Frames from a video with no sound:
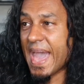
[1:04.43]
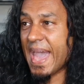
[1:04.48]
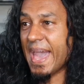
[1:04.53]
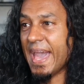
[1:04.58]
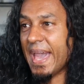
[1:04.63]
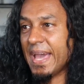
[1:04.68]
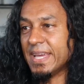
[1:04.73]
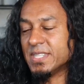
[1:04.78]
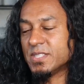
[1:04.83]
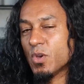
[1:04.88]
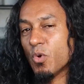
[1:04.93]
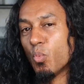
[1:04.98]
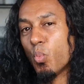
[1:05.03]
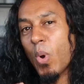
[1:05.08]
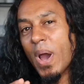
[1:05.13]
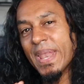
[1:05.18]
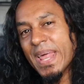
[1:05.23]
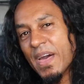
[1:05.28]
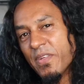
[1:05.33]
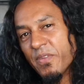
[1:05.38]
And
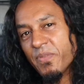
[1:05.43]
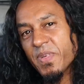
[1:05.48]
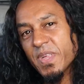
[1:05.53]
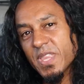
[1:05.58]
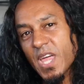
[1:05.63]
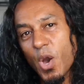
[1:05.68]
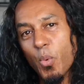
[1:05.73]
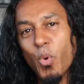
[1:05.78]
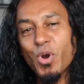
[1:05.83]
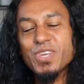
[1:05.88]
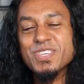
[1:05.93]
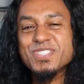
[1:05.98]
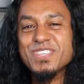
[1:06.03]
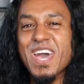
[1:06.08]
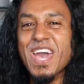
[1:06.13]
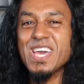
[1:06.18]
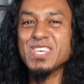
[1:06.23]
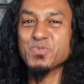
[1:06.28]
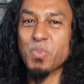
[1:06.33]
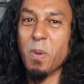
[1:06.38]
one other thing that I want to
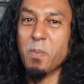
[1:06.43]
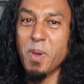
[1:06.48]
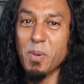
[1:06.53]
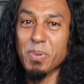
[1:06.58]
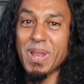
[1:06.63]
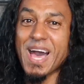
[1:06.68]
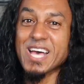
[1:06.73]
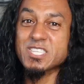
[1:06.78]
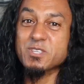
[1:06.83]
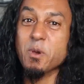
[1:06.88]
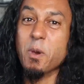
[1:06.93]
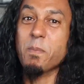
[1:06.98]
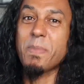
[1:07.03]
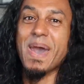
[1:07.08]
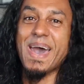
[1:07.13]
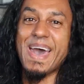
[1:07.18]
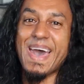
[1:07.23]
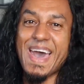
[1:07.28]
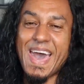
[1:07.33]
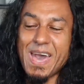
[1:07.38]
say is when people are asking
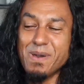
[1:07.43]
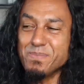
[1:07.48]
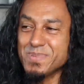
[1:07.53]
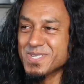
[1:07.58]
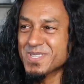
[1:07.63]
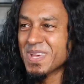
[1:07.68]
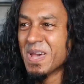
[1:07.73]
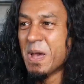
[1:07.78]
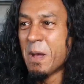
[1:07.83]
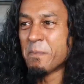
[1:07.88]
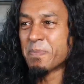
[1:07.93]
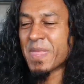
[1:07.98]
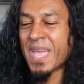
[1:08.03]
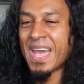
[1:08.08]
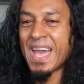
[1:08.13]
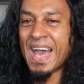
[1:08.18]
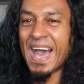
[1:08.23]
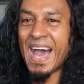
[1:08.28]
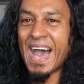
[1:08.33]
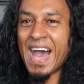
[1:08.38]
about abs,
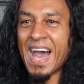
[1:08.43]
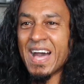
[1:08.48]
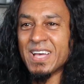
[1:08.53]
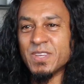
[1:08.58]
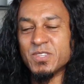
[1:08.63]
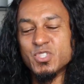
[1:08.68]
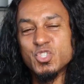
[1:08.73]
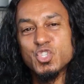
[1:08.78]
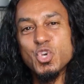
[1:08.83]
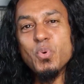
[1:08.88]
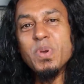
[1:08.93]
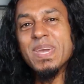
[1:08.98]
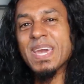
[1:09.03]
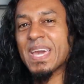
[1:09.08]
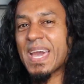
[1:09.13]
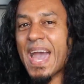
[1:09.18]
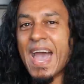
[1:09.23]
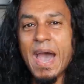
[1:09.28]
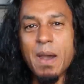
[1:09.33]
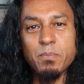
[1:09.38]
uh,
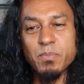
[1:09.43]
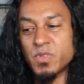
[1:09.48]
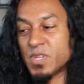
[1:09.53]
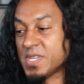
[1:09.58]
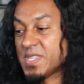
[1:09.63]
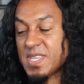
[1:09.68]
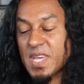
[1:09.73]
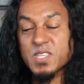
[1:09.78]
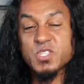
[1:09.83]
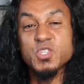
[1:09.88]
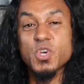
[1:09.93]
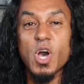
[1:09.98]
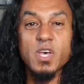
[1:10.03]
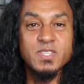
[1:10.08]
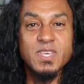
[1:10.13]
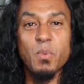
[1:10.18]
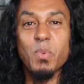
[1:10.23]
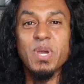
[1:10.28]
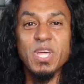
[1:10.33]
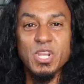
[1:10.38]
doing um, these
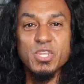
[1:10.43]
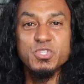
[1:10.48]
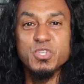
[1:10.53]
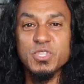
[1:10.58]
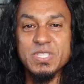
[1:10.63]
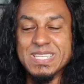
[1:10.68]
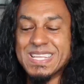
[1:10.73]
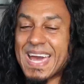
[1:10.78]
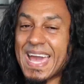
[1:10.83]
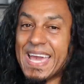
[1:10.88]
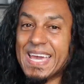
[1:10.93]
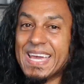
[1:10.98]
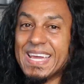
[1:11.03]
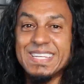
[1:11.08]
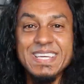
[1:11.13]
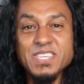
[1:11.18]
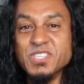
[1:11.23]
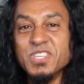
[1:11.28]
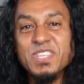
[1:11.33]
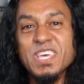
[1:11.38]
exercises that we're going to do today,
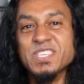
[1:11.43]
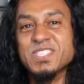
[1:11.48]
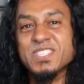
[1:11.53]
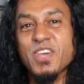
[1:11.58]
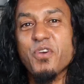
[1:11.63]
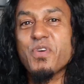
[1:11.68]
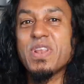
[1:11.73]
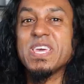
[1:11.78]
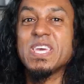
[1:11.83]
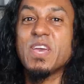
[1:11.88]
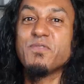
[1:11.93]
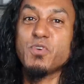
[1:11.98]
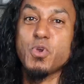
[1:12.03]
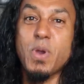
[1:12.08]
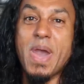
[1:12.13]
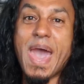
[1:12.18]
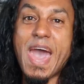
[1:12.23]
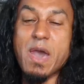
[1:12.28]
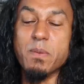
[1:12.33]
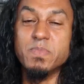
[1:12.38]
it doesn't necessarily give
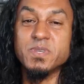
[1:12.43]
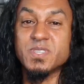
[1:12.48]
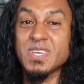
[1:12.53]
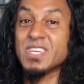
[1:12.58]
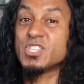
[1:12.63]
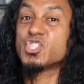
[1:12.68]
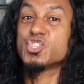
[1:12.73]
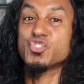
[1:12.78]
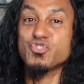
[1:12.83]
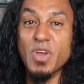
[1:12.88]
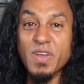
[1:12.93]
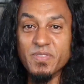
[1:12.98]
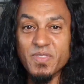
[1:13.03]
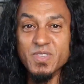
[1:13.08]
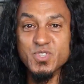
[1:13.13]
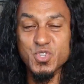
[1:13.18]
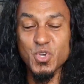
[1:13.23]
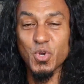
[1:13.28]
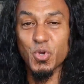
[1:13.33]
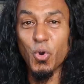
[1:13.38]
you abs, it
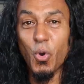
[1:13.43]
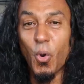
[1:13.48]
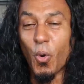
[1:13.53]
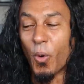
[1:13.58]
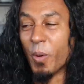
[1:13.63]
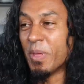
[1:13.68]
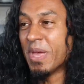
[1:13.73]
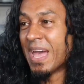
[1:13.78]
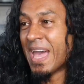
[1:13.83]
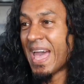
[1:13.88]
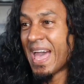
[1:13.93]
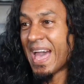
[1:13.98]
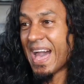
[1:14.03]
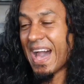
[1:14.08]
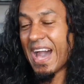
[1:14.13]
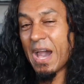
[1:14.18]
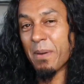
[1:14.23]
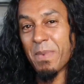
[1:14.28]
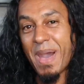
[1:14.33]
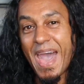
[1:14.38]
strengthens your core.
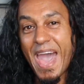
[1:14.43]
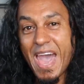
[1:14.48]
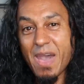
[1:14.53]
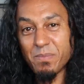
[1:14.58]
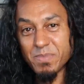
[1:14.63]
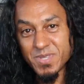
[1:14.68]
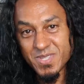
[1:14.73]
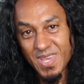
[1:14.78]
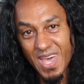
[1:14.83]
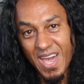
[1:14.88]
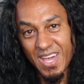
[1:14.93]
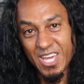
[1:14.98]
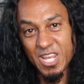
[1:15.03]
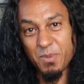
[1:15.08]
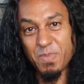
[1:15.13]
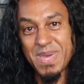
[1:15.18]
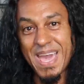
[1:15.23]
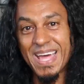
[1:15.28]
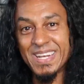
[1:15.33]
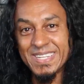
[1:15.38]
Um, abs are going
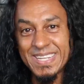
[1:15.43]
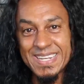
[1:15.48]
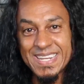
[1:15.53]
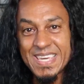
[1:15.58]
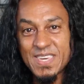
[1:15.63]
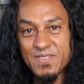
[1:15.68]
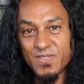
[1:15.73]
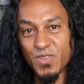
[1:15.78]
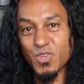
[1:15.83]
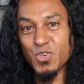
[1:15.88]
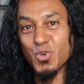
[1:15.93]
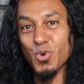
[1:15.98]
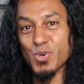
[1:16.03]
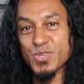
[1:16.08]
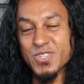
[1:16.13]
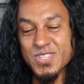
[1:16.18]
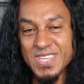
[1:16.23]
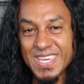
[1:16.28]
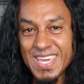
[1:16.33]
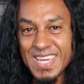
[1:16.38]
to be underneath your
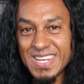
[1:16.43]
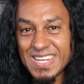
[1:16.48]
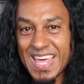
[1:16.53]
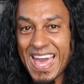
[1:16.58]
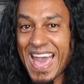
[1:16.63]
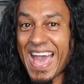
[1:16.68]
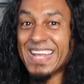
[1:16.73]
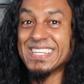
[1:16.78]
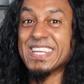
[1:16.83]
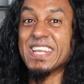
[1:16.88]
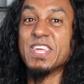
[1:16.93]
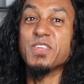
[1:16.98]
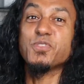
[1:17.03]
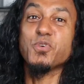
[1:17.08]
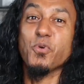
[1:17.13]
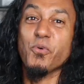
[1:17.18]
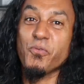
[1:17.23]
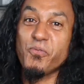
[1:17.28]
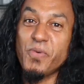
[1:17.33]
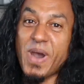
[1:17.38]
skin, underneath
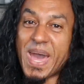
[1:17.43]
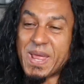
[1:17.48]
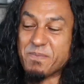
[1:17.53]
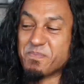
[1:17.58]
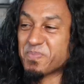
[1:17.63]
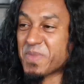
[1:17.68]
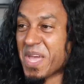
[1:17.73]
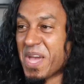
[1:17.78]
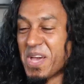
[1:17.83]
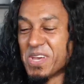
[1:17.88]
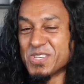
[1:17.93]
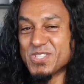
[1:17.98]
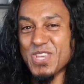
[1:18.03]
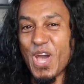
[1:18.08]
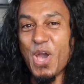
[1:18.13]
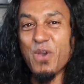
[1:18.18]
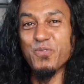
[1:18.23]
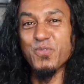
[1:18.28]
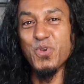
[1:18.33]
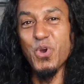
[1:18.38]
your fat.
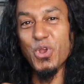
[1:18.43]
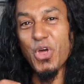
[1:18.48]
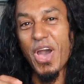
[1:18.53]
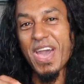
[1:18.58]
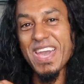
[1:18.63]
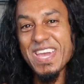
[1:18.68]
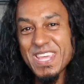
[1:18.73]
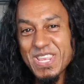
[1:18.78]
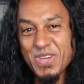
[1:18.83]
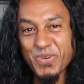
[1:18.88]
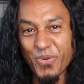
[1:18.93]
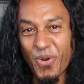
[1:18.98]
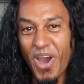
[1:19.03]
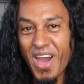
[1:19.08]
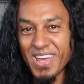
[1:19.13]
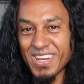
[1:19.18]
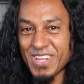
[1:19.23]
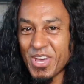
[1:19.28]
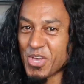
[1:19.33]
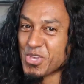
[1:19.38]
So if you're not eating
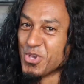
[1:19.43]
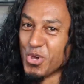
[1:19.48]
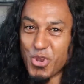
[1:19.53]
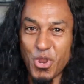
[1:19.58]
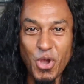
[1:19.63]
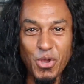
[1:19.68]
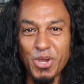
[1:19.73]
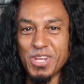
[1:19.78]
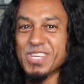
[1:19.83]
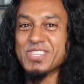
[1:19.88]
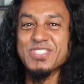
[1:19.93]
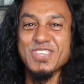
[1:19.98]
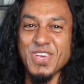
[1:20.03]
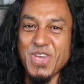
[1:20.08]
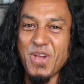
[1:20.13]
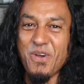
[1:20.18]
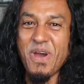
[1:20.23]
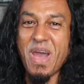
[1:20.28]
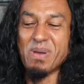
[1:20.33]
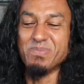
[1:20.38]
right, you're not going to see
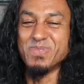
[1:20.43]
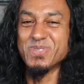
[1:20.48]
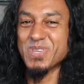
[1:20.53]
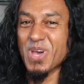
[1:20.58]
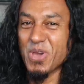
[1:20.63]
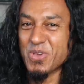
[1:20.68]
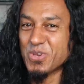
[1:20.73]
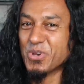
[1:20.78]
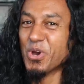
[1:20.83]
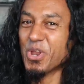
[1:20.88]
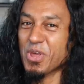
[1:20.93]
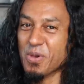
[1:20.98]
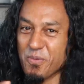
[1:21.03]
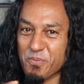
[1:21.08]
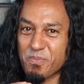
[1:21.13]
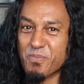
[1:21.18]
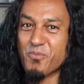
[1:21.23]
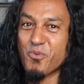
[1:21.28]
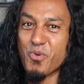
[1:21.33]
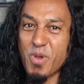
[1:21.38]
your abs. So you've got
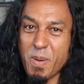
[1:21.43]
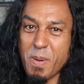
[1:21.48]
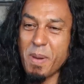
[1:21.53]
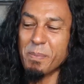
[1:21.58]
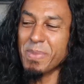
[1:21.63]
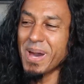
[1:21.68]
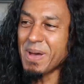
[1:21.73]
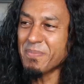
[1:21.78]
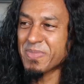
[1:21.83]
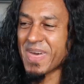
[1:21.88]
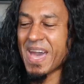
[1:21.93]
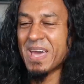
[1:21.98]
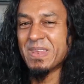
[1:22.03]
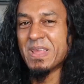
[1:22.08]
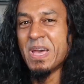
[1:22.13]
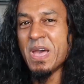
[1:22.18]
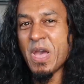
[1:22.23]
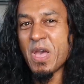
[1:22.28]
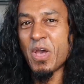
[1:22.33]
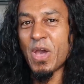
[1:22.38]
to remember
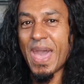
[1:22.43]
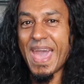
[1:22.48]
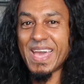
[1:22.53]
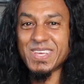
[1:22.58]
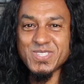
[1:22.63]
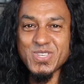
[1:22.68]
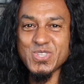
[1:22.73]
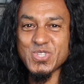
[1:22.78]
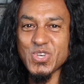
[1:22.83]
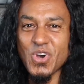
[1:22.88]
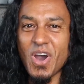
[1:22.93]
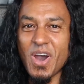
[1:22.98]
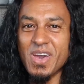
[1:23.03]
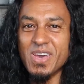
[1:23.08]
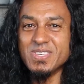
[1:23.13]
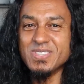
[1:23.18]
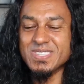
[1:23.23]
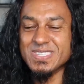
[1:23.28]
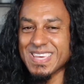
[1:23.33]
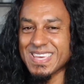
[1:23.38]
that
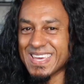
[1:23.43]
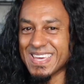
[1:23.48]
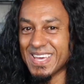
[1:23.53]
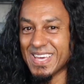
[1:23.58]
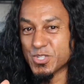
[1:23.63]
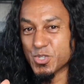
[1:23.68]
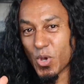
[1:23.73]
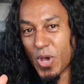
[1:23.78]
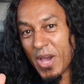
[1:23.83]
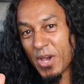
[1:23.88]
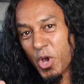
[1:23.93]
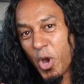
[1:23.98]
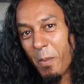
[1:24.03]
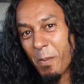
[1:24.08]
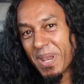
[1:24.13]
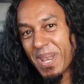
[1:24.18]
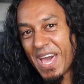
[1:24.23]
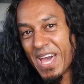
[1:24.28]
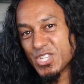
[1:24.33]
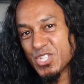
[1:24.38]
exercise is a
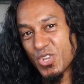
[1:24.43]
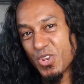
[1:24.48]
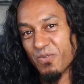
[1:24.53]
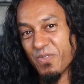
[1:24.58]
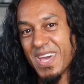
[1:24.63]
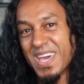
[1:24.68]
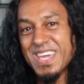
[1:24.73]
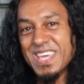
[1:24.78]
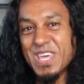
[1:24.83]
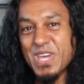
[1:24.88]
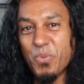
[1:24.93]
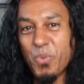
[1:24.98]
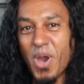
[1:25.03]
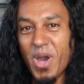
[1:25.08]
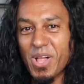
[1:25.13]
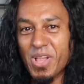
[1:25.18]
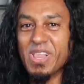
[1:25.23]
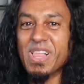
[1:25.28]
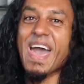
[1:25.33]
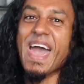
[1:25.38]
combination of eating
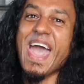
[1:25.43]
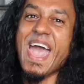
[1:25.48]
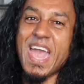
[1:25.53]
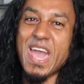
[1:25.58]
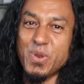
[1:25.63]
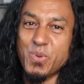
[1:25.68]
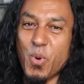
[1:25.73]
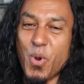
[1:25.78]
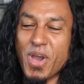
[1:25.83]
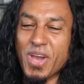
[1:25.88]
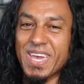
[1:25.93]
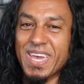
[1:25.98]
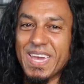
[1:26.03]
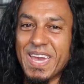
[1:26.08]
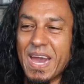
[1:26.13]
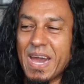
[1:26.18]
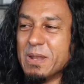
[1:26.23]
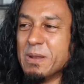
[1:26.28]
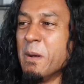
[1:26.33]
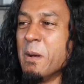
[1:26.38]
well and
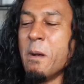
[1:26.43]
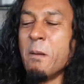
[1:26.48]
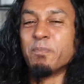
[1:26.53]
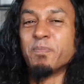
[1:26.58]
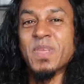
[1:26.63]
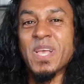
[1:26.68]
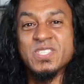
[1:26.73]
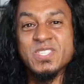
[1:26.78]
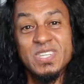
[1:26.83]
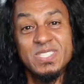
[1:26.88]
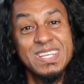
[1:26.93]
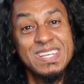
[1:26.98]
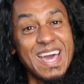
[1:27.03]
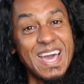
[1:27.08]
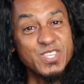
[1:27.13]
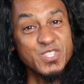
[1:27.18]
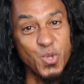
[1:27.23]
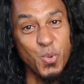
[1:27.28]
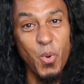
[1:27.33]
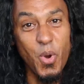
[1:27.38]
working out. So
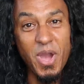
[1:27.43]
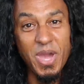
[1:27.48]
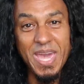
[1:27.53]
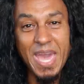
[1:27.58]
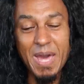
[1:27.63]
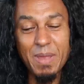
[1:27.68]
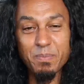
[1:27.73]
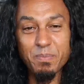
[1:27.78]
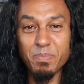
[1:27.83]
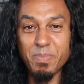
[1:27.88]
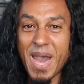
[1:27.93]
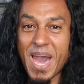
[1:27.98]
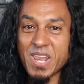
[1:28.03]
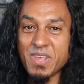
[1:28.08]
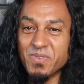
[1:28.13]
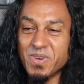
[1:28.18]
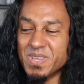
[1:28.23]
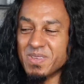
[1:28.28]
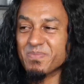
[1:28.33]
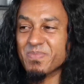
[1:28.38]
today's the workout part
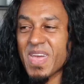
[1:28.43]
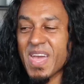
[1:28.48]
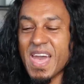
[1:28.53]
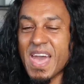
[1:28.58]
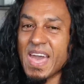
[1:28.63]
of it.